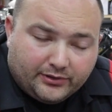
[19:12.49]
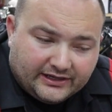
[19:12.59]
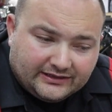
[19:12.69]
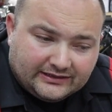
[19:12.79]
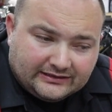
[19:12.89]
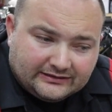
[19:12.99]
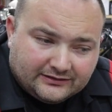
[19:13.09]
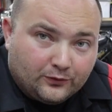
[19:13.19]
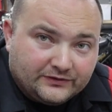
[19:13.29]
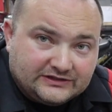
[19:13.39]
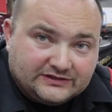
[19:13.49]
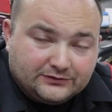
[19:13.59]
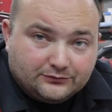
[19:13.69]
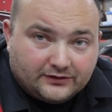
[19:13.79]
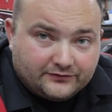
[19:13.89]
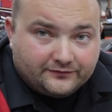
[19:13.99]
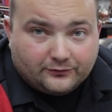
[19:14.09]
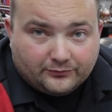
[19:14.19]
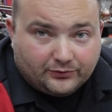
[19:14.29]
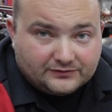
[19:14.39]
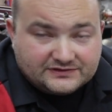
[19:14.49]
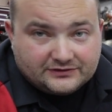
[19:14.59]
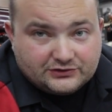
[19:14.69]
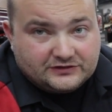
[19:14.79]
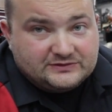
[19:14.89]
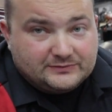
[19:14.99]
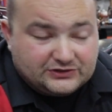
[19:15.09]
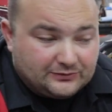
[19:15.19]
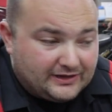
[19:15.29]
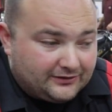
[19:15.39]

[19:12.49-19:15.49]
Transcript: but only two of the four bolts on the transmission